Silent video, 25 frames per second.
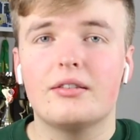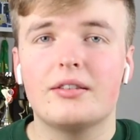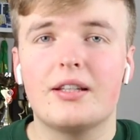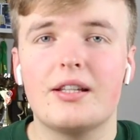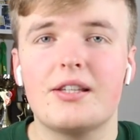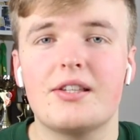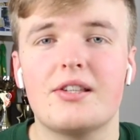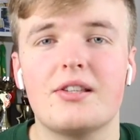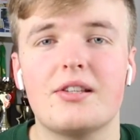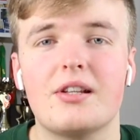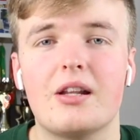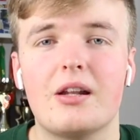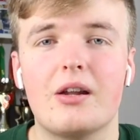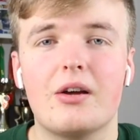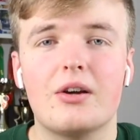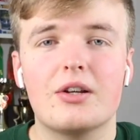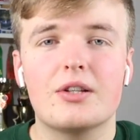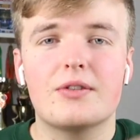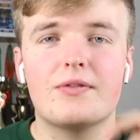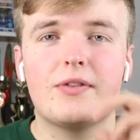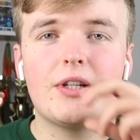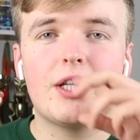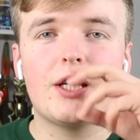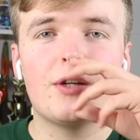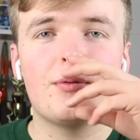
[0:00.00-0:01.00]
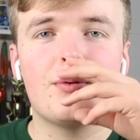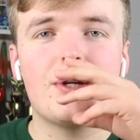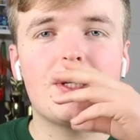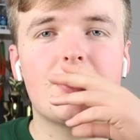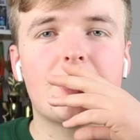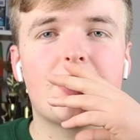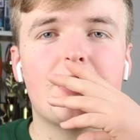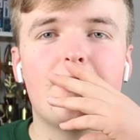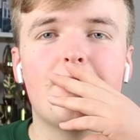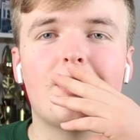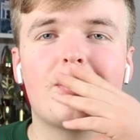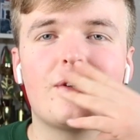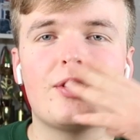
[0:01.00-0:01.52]
this is the last video where it's
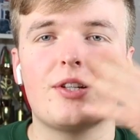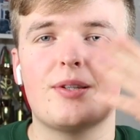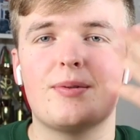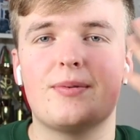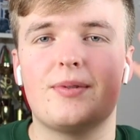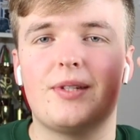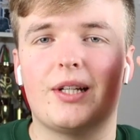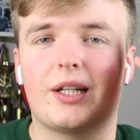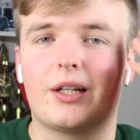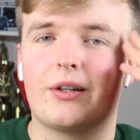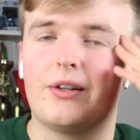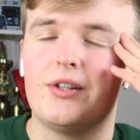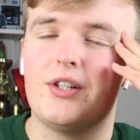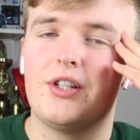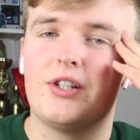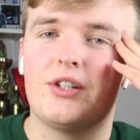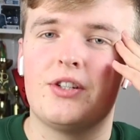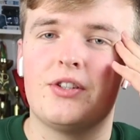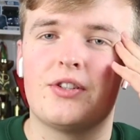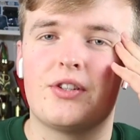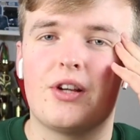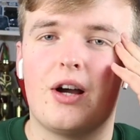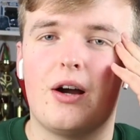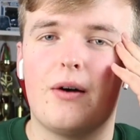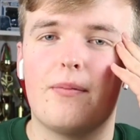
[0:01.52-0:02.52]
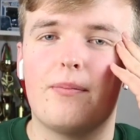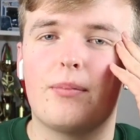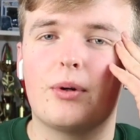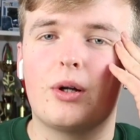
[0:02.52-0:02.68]
going to be Christmas decorations up,